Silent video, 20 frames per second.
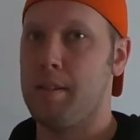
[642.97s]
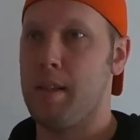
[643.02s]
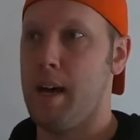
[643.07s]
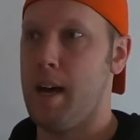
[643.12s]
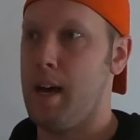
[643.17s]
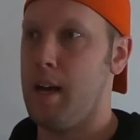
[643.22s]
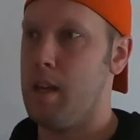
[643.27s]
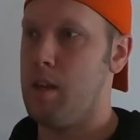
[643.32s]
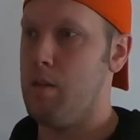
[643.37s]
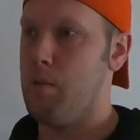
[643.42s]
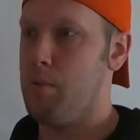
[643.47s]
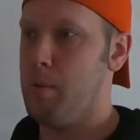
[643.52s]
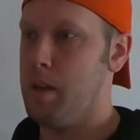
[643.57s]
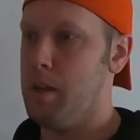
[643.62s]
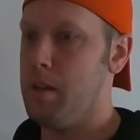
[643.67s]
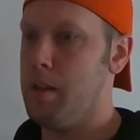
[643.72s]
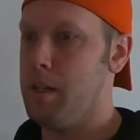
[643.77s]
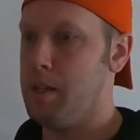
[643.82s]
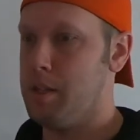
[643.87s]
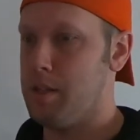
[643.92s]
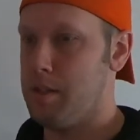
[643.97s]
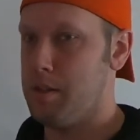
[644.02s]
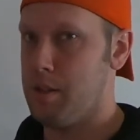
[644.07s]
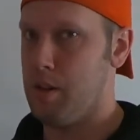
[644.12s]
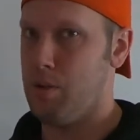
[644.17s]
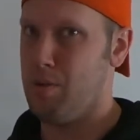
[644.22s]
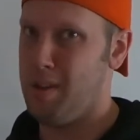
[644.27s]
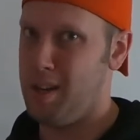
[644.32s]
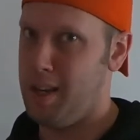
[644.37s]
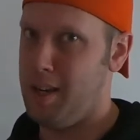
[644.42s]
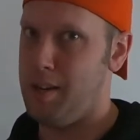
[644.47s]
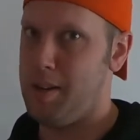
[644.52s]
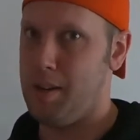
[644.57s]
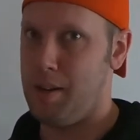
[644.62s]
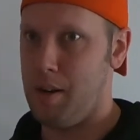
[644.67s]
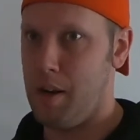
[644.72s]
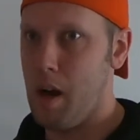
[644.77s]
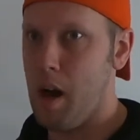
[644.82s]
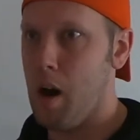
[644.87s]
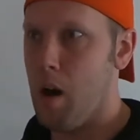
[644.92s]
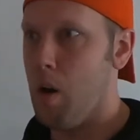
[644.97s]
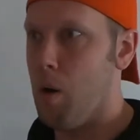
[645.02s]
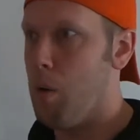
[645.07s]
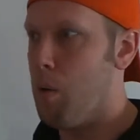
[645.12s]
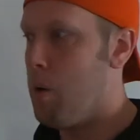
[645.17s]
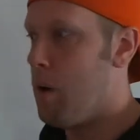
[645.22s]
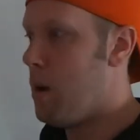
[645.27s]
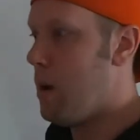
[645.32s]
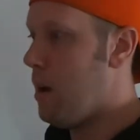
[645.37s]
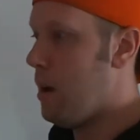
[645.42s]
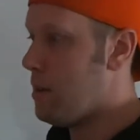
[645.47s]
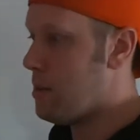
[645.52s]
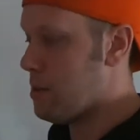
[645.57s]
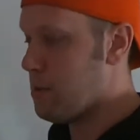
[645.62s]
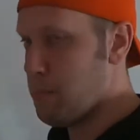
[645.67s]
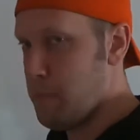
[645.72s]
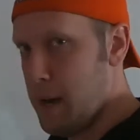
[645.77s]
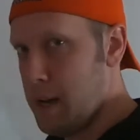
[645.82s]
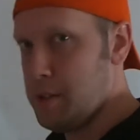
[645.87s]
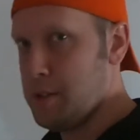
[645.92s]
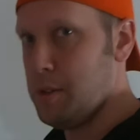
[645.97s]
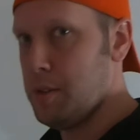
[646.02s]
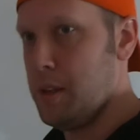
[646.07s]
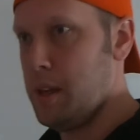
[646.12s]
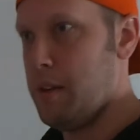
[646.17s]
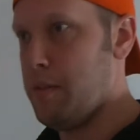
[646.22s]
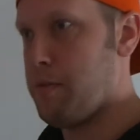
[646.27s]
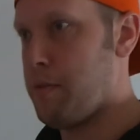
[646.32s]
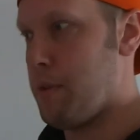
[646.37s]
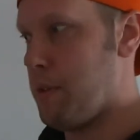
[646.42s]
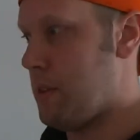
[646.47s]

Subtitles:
that you really just don't need to know, especially for